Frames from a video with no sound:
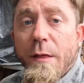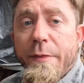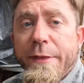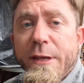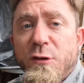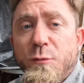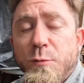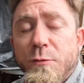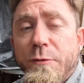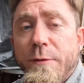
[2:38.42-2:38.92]

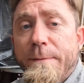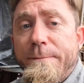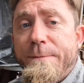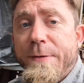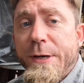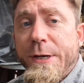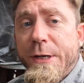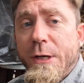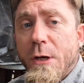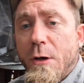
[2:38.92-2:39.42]
This was the
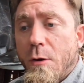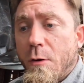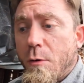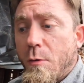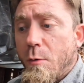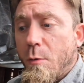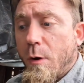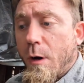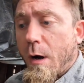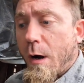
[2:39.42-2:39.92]

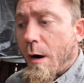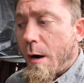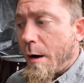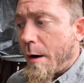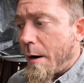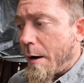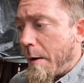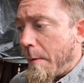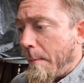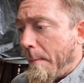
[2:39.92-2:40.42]
video
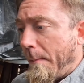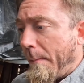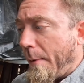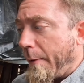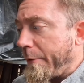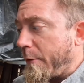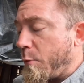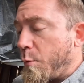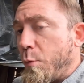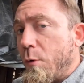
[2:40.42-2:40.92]

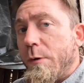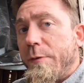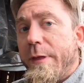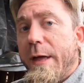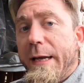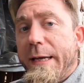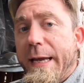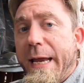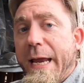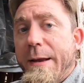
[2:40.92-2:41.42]
of the wood
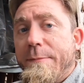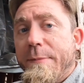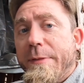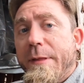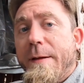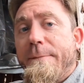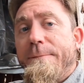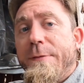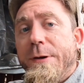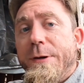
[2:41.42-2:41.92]
that came in
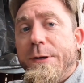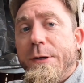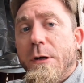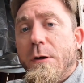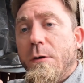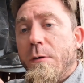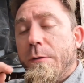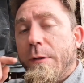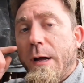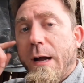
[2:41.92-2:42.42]
that
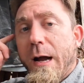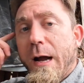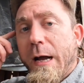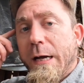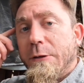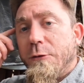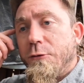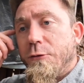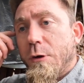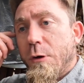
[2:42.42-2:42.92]
video that
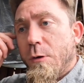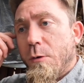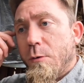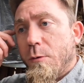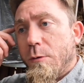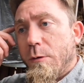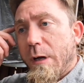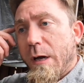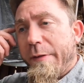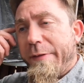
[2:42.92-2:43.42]
I
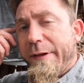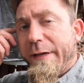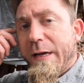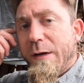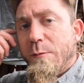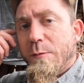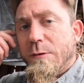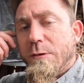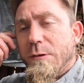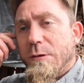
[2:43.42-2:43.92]
showed. I think it
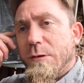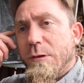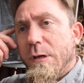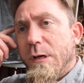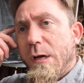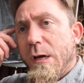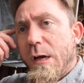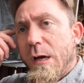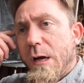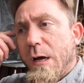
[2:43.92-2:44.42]
was
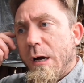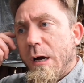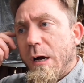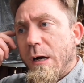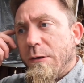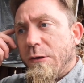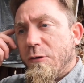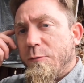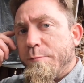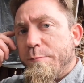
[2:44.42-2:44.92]

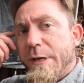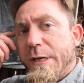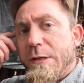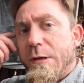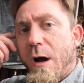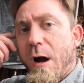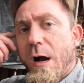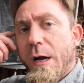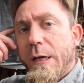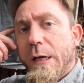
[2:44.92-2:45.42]
just me
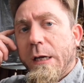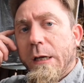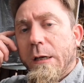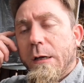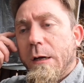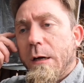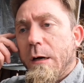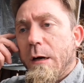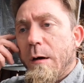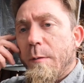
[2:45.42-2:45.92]
talking
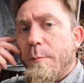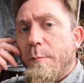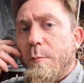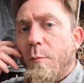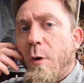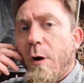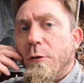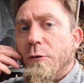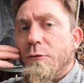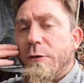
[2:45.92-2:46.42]

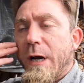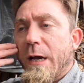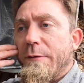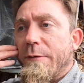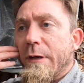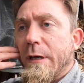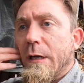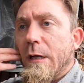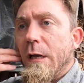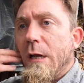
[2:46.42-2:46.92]
while
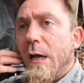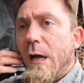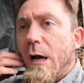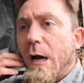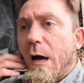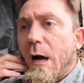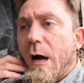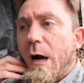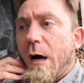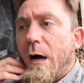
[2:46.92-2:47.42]
driving
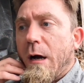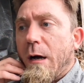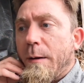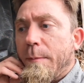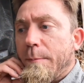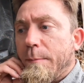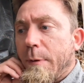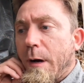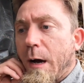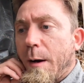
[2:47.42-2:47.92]

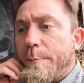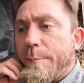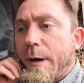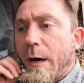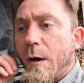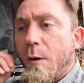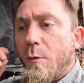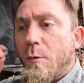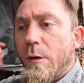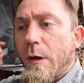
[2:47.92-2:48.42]

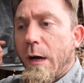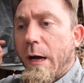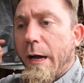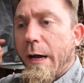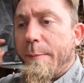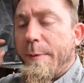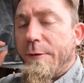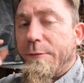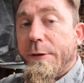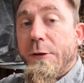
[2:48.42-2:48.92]
about
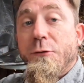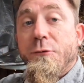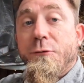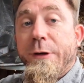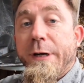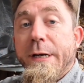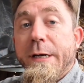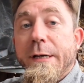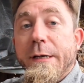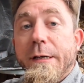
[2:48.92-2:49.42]
I basically
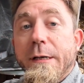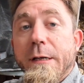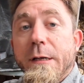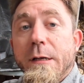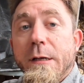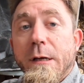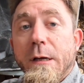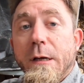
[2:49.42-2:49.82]
traded